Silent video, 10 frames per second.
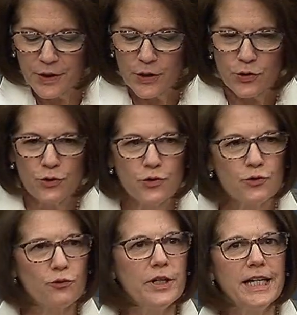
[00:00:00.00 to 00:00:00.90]
To
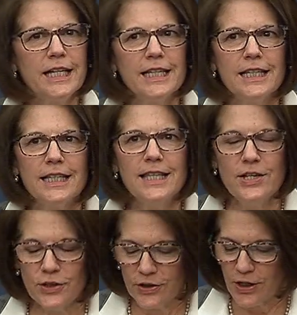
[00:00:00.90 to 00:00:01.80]
shrink
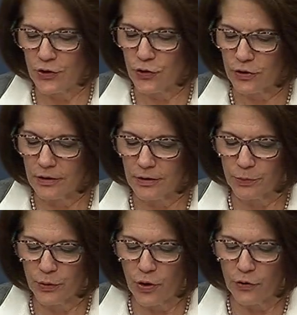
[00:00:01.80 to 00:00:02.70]
this essential
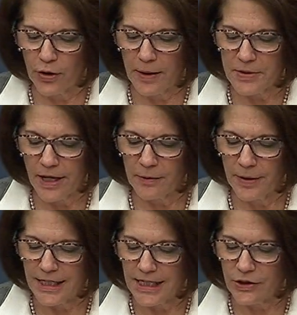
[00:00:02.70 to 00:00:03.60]
program down by
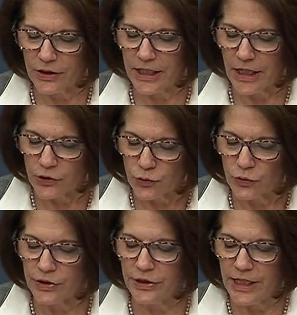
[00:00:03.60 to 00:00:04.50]
nearly $1
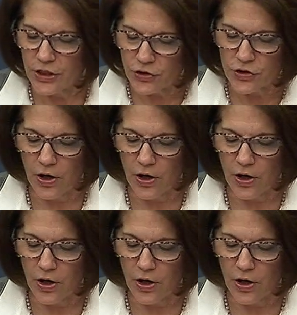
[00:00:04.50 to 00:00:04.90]
trillion,